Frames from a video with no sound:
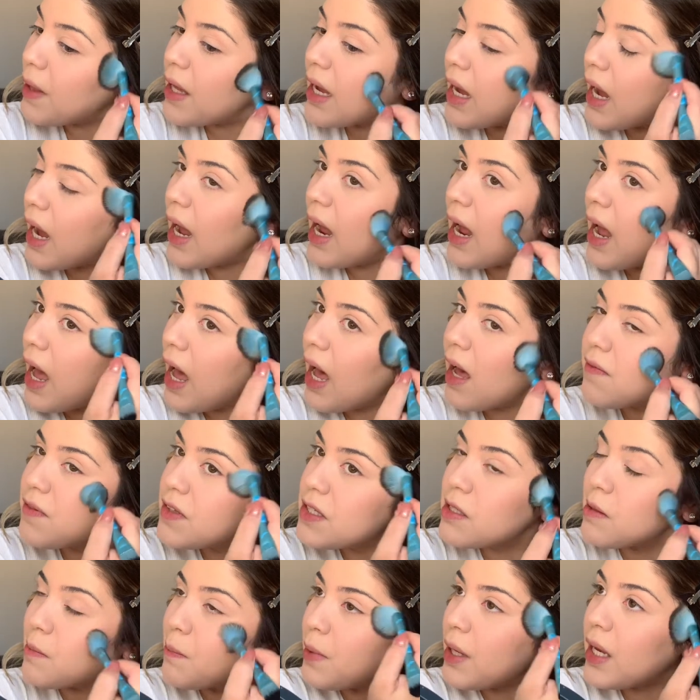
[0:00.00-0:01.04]
Like, I
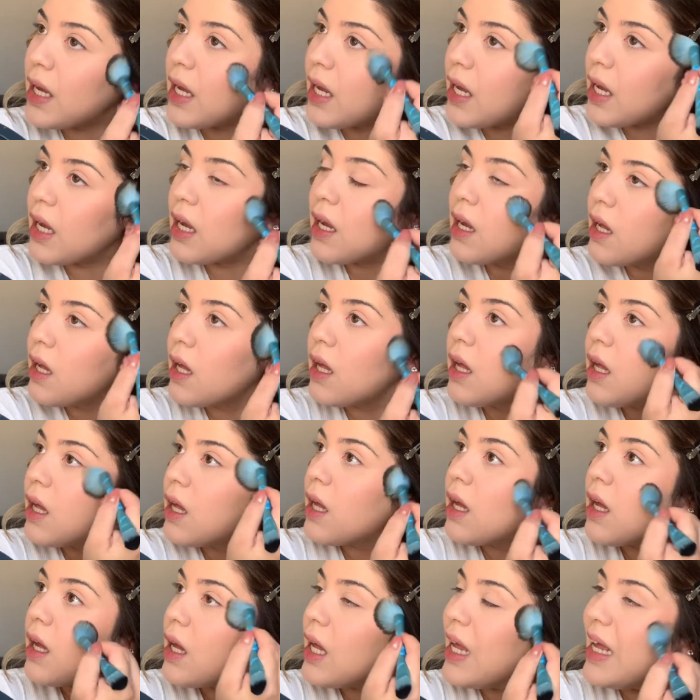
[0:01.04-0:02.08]
have to be
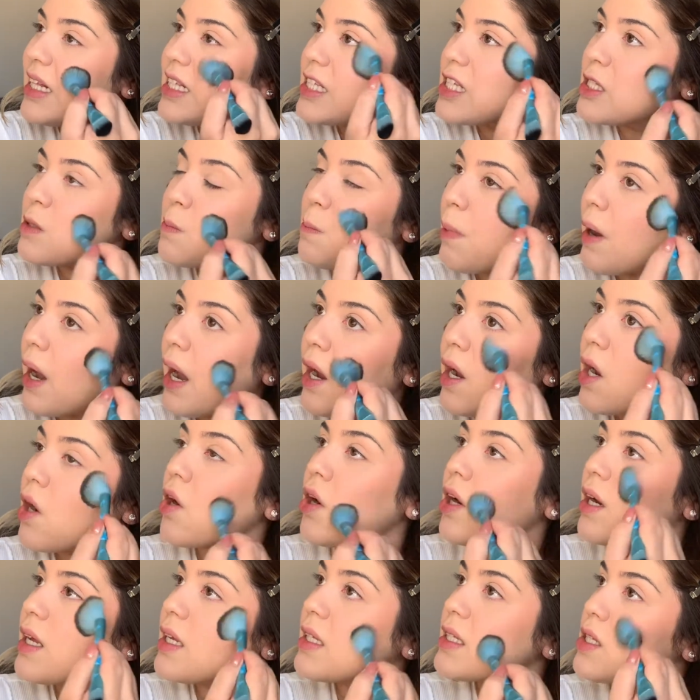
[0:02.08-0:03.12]

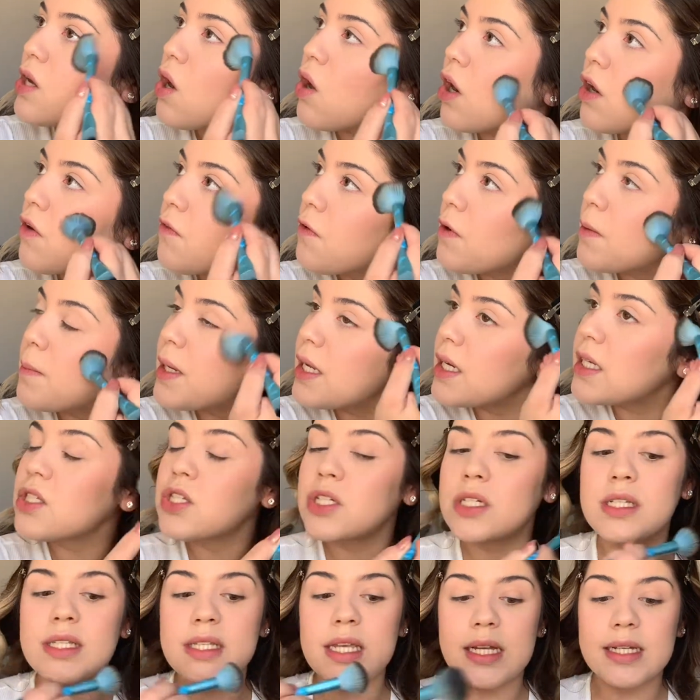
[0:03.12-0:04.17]
inspired. It's hard for me to
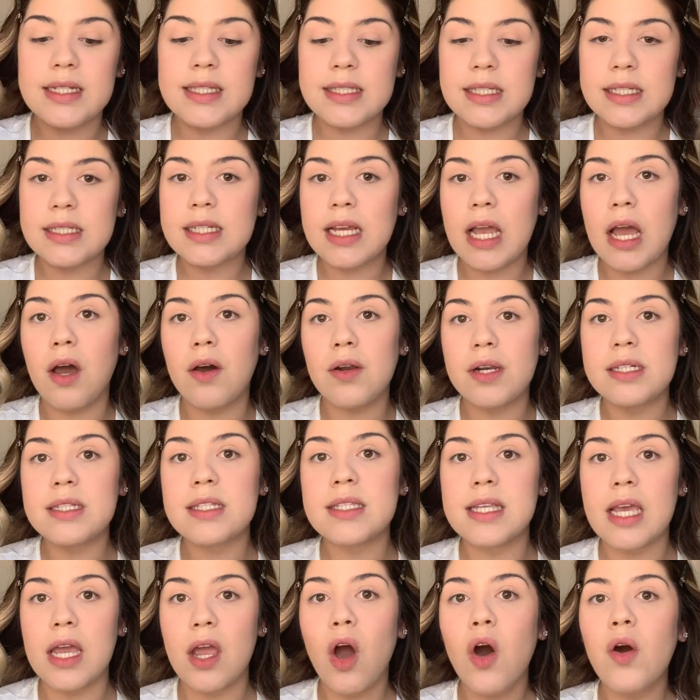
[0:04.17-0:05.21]
just like sit down and
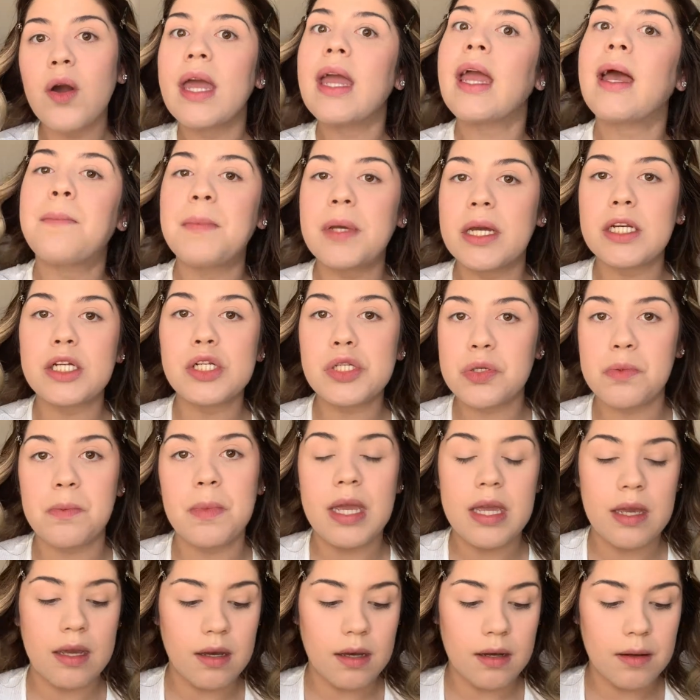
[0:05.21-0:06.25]
say, okay, I'm gonna do
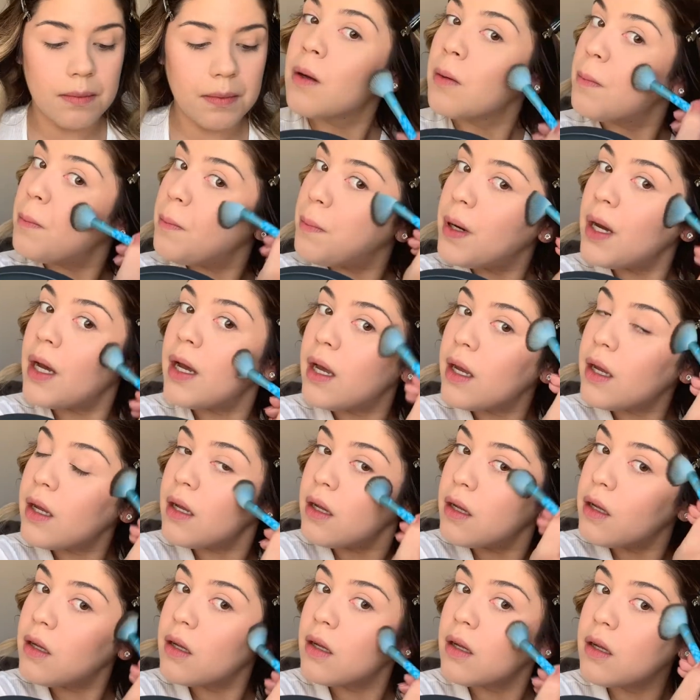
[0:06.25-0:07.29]
makeup. But
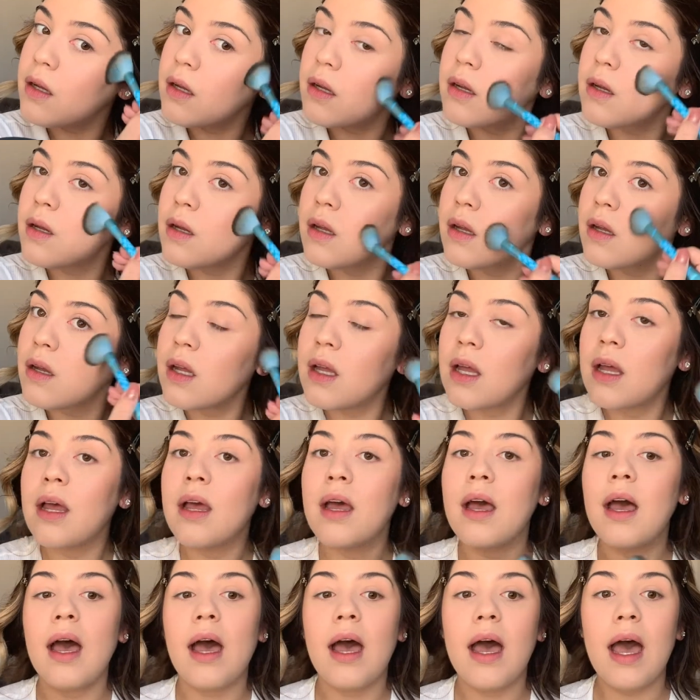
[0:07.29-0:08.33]

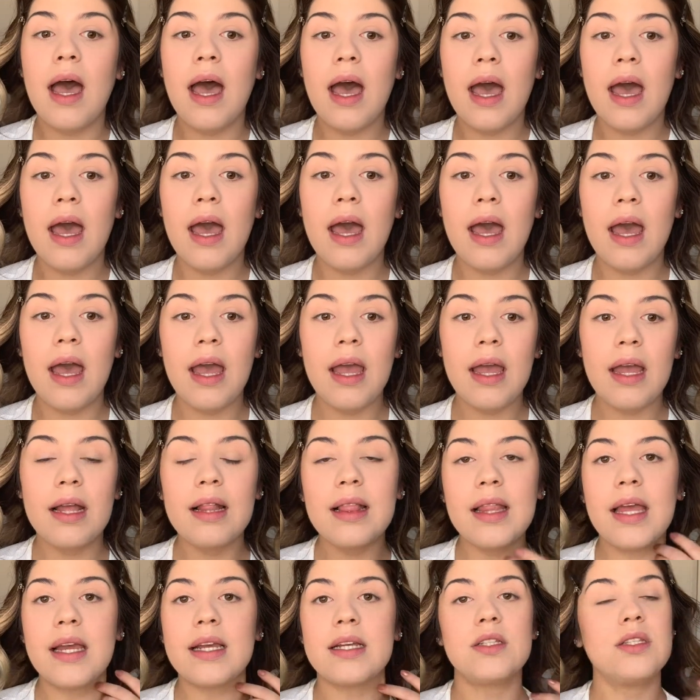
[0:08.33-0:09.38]
I
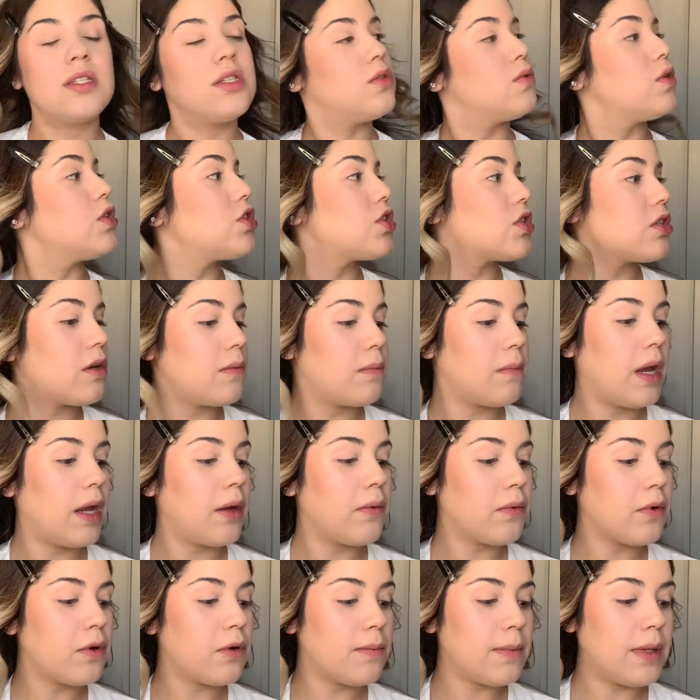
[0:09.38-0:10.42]
like switched up my
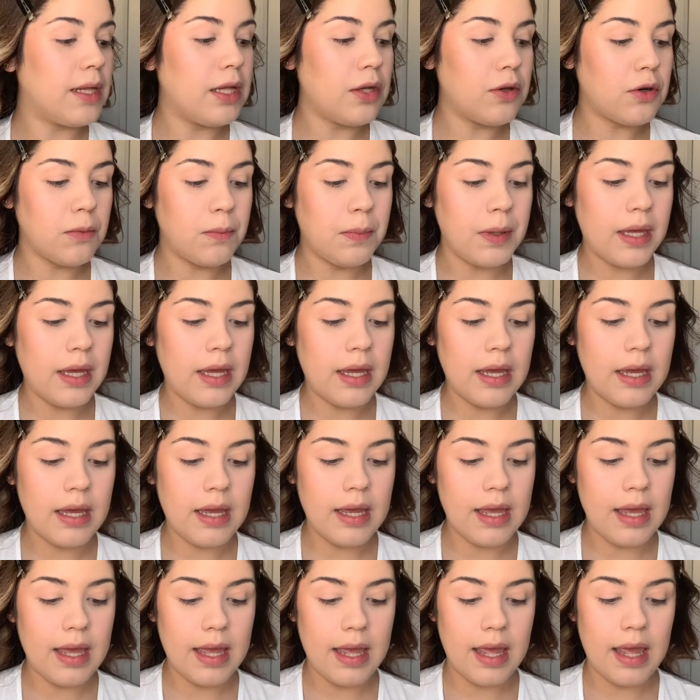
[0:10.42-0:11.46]
room a little
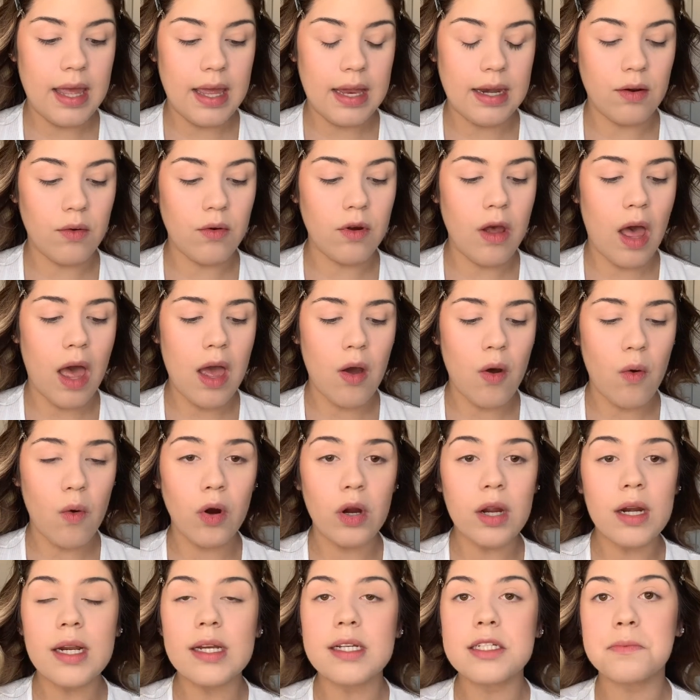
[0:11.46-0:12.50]
bit and
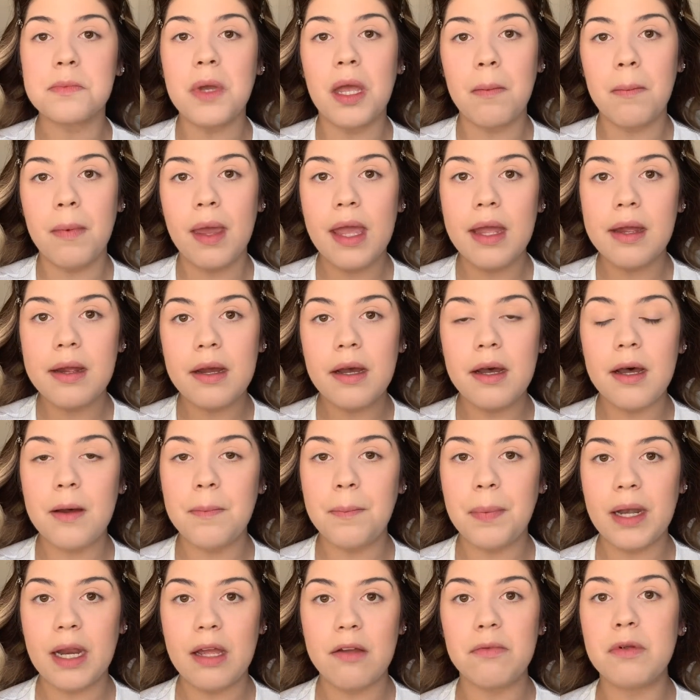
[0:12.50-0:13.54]
organized my
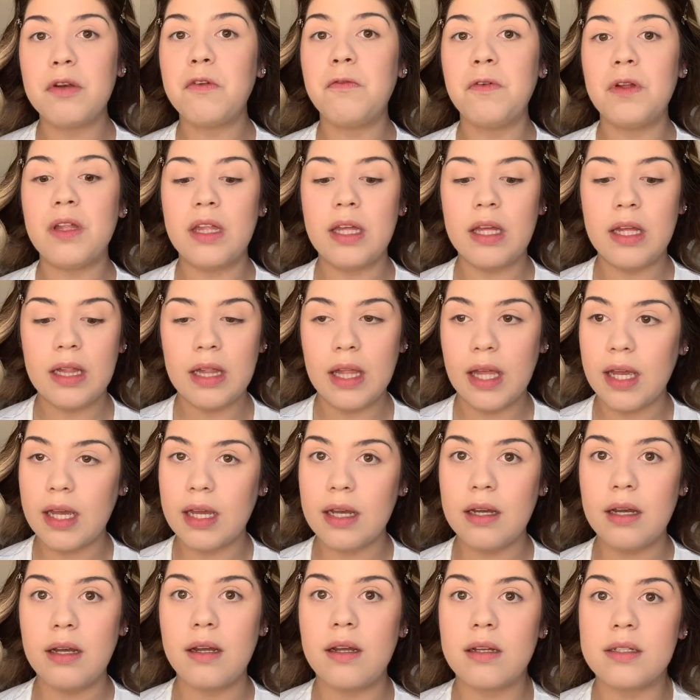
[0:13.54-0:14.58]
makeup, and I've been feeling like
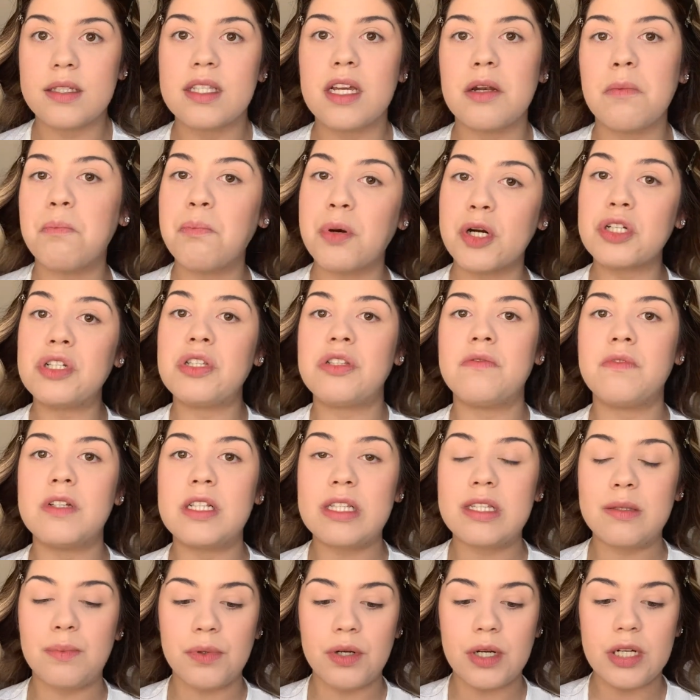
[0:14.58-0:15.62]
a sudden burst of
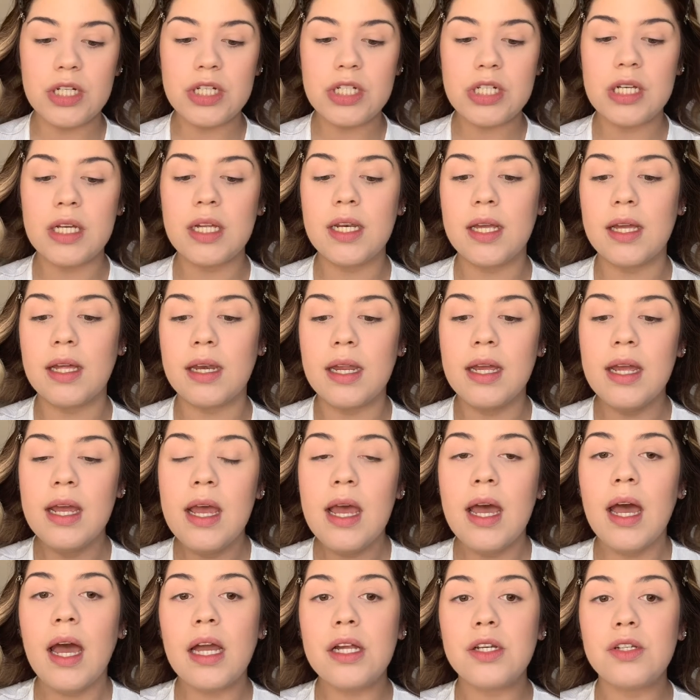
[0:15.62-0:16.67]
inspiration. And
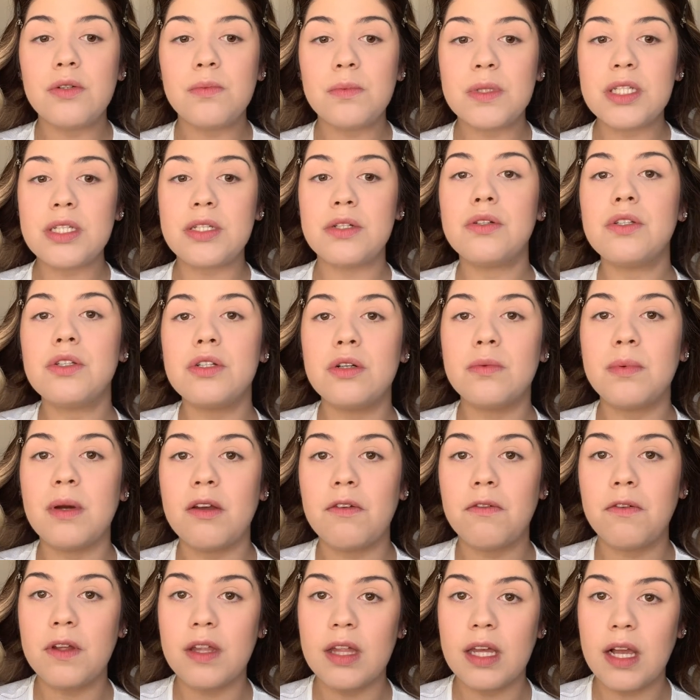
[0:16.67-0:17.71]
I do miss YouTube. I
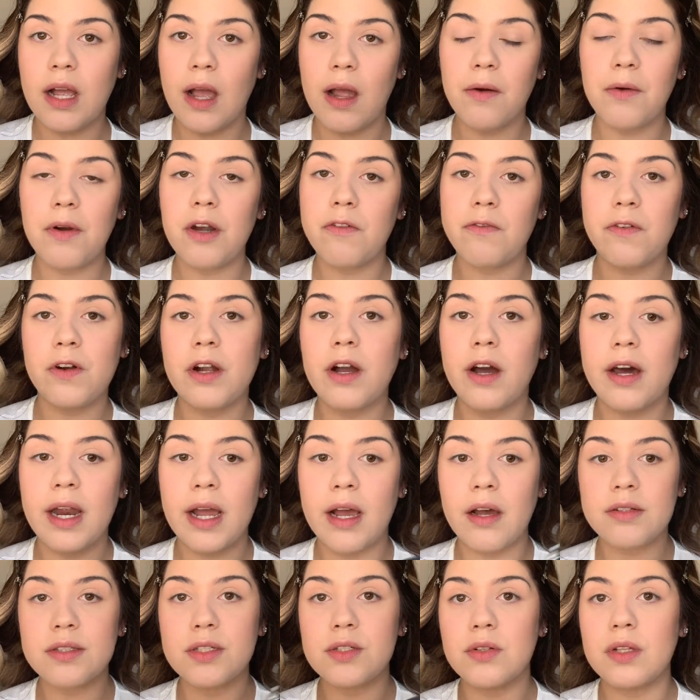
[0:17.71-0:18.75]
feel like I already forgot
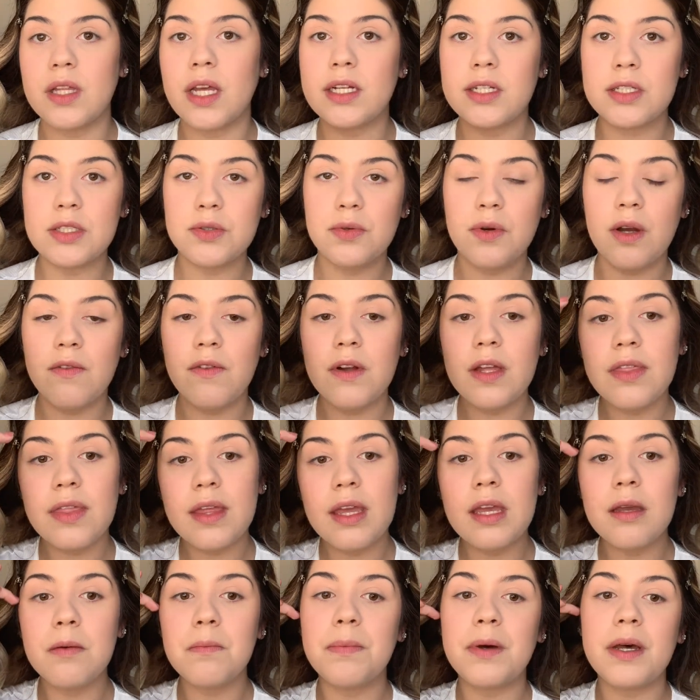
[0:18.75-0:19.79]
how to like do
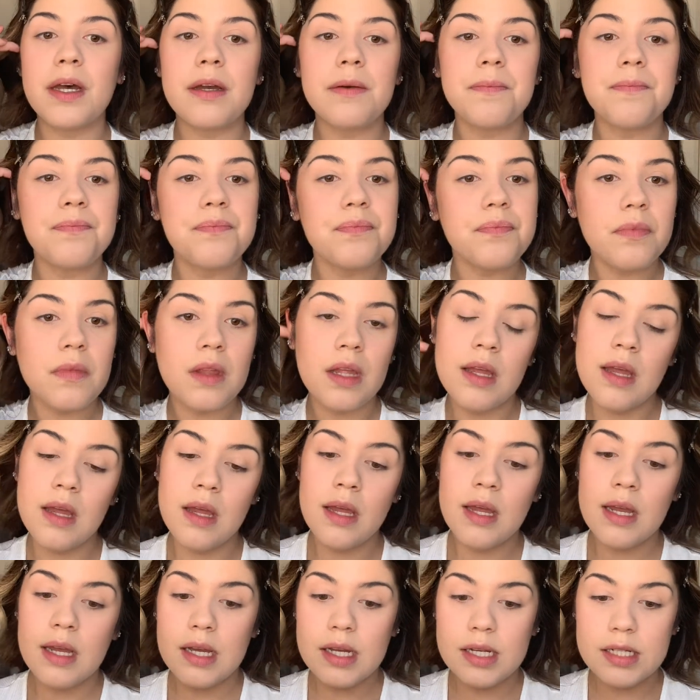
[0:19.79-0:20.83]
everything, but
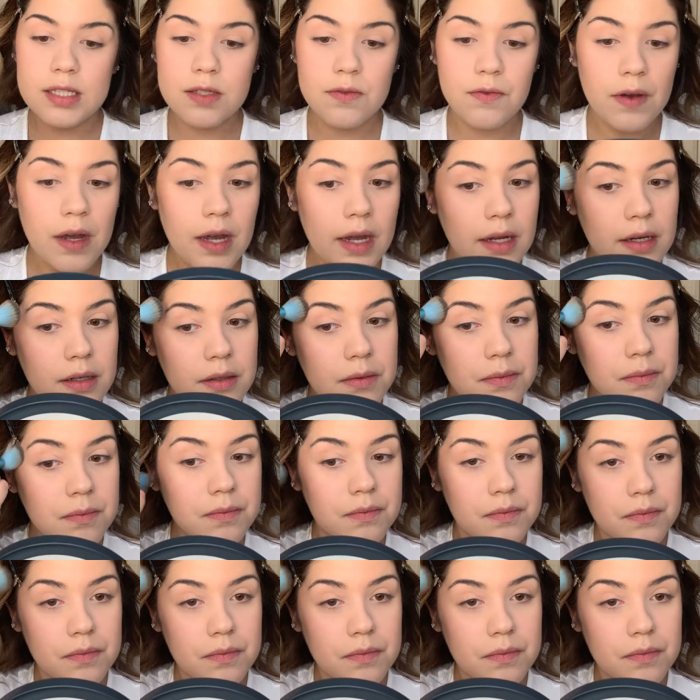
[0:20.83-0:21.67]
it's fine.